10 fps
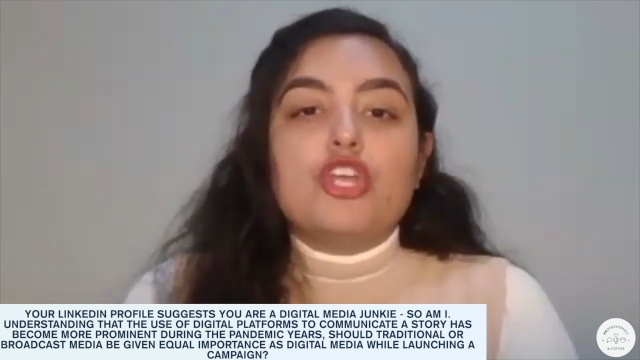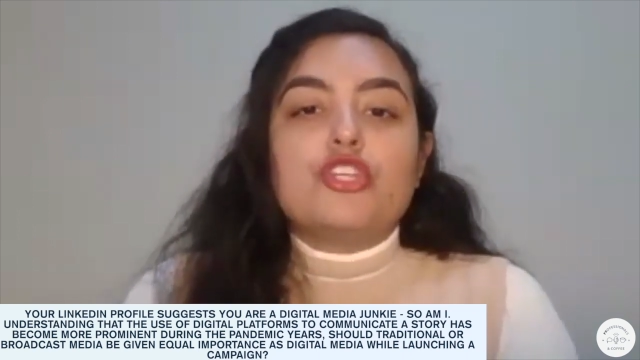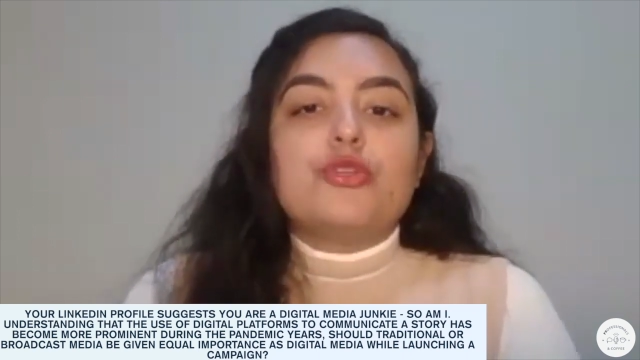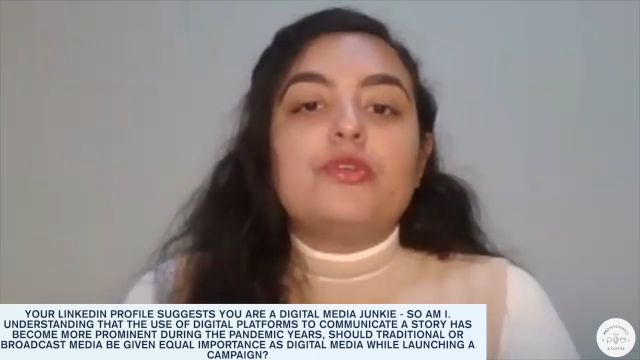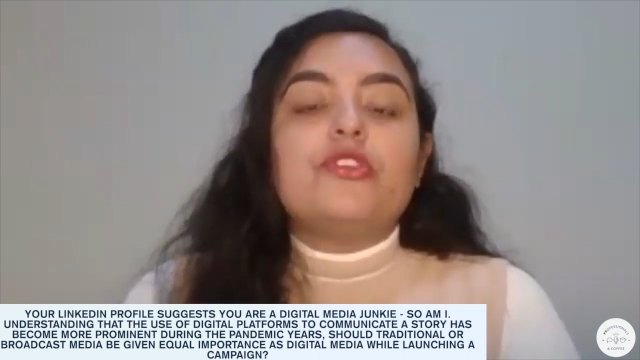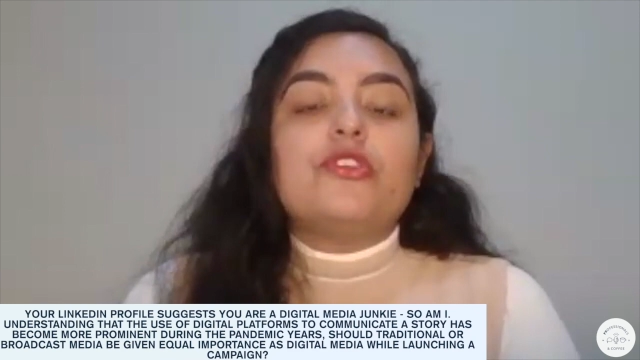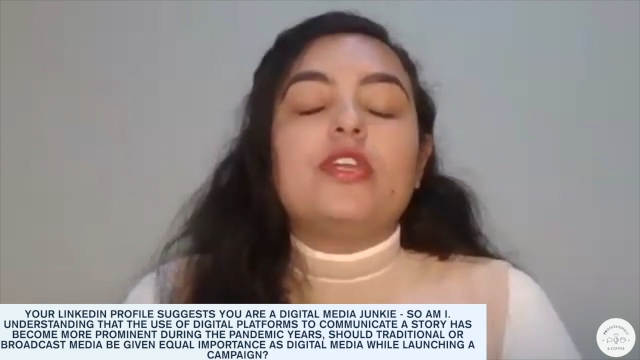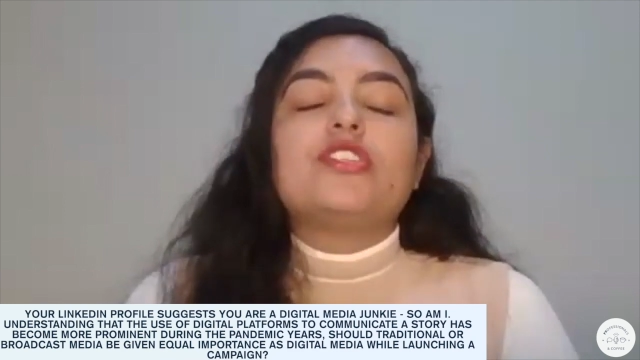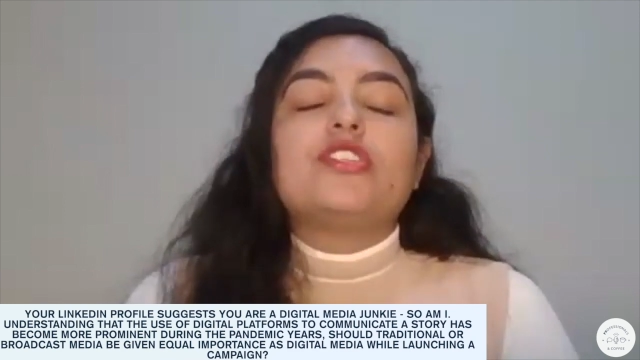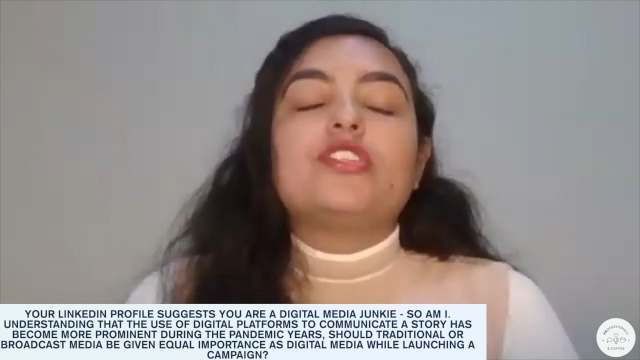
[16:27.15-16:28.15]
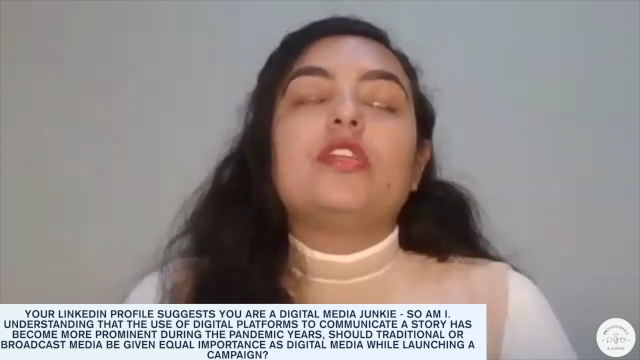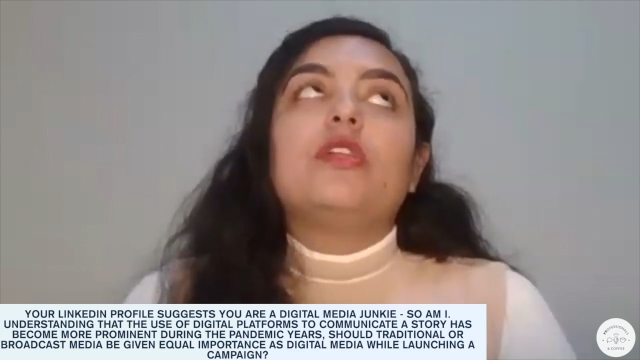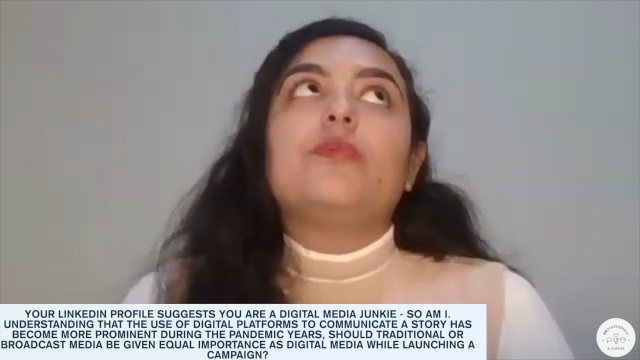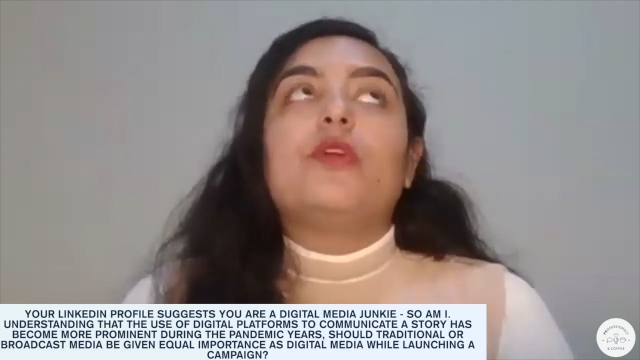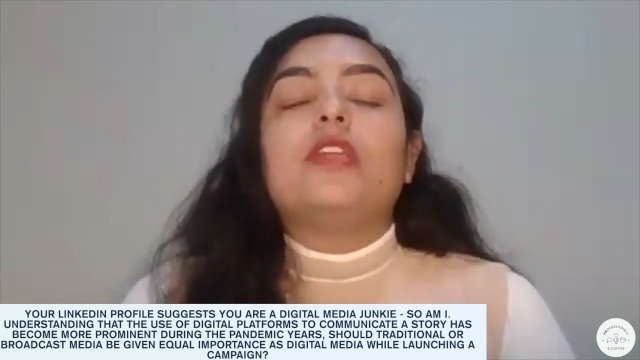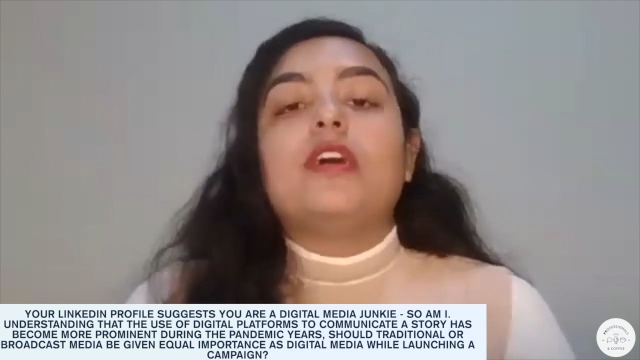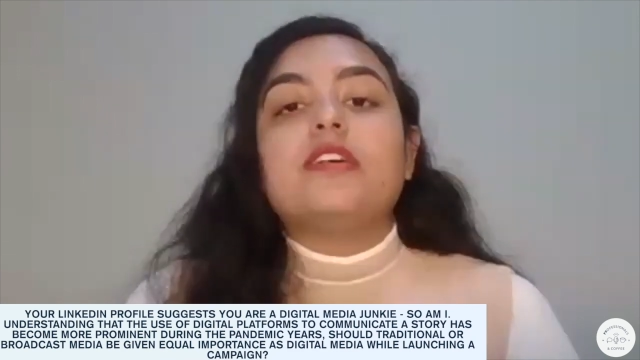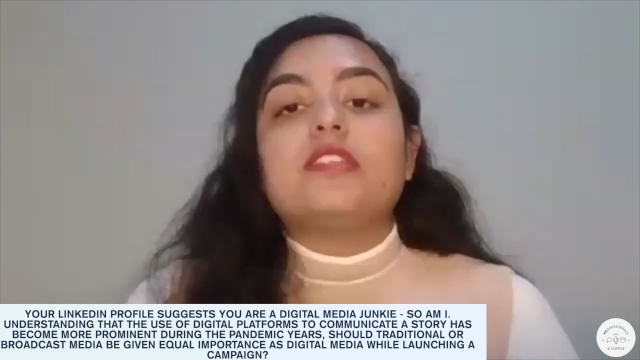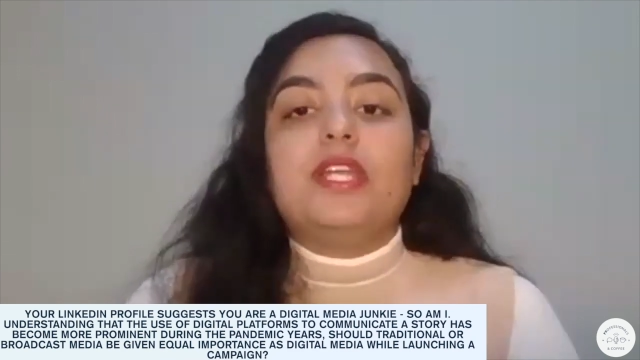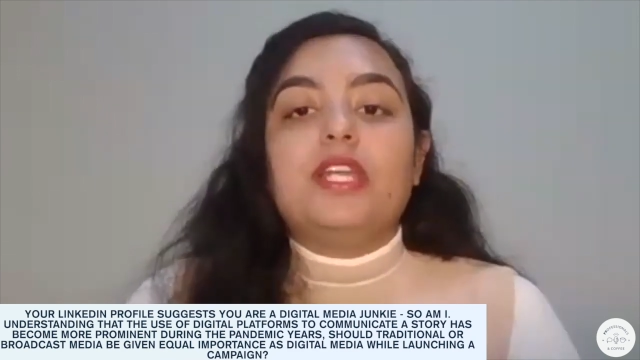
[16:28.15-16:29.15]
should traditional or
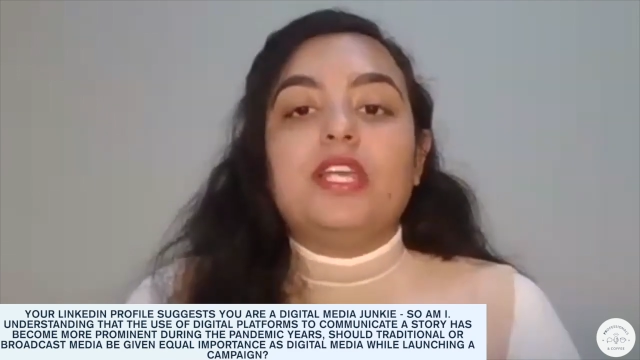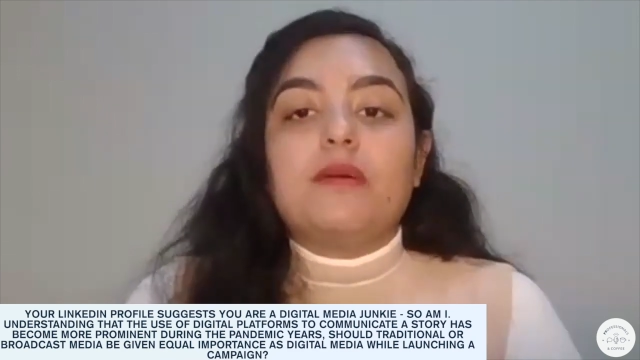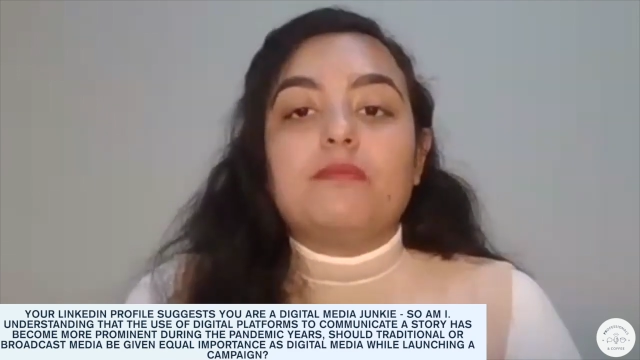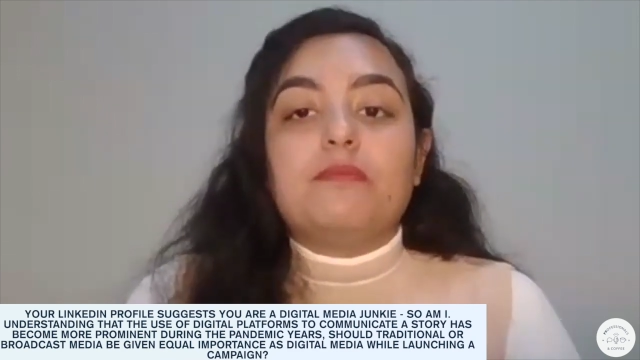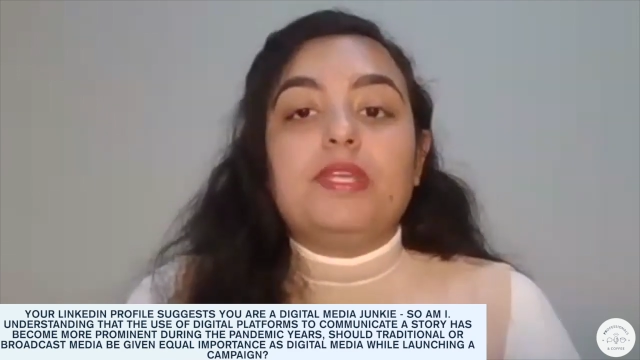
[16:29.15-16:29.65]
broadcast media